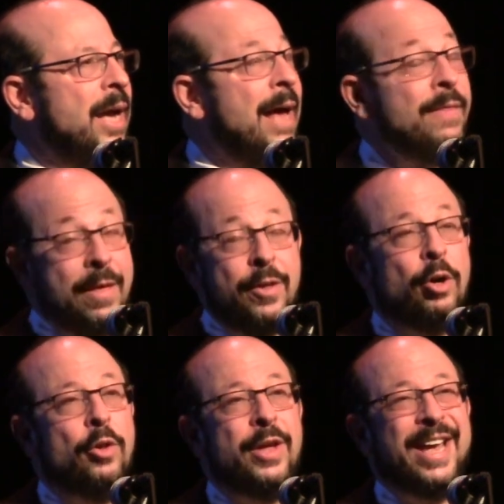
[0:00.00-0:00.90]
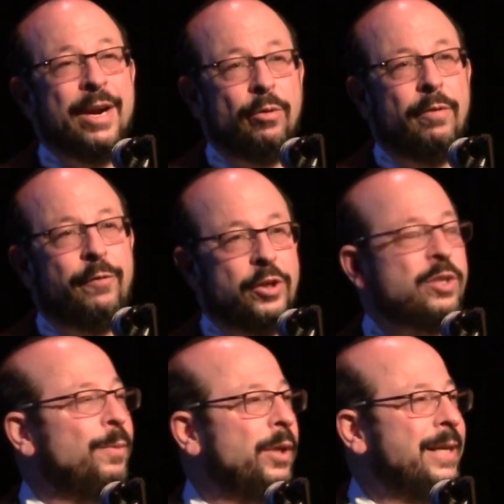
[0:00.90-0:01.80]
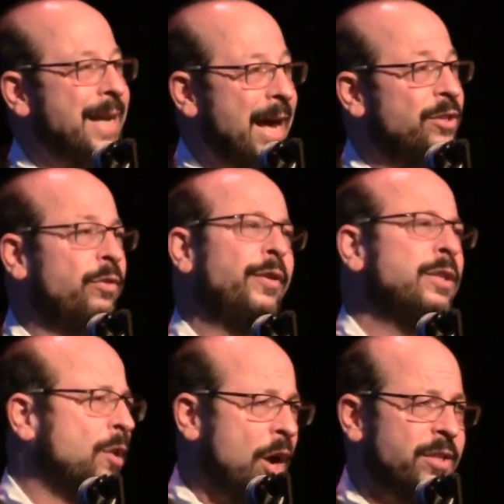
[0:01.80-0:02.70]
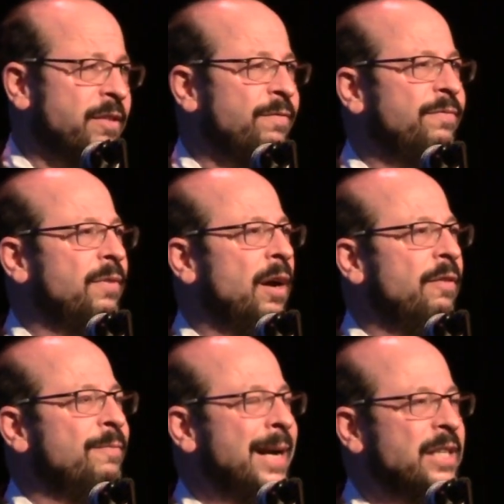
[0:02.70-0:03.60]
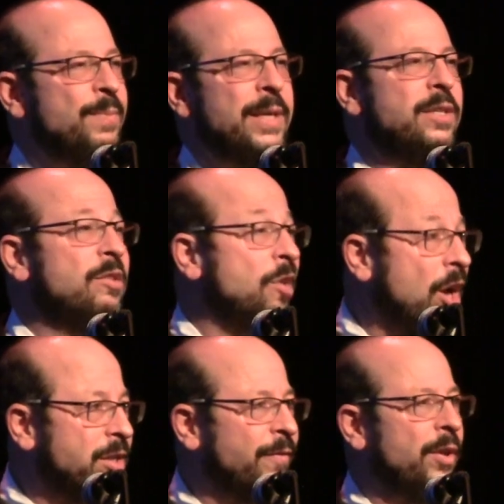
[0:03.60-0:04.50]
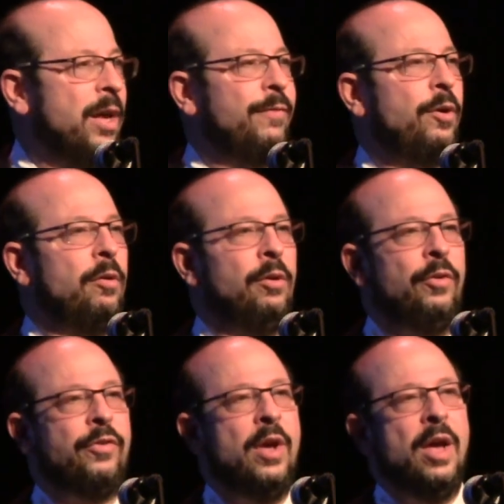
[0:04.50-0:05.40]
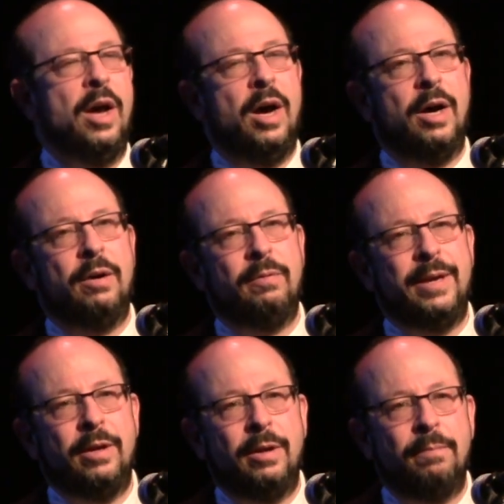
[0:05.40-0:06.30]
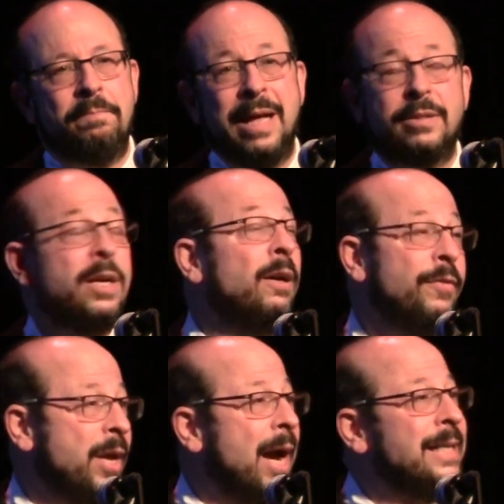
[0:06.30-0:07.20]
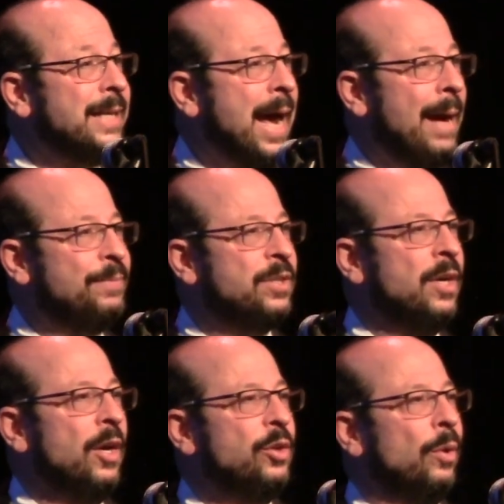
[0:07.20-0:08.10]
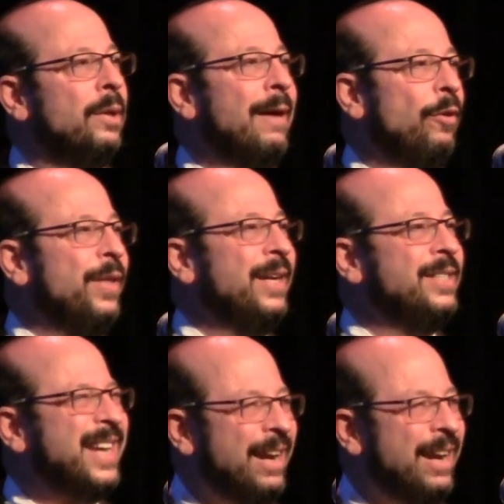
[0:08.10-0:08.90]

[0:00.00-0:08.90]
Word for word: And then there are the irreversible catastrophes, loss of, of many species, loss of a lot of corals, uh, melting of the ice caps to a level that is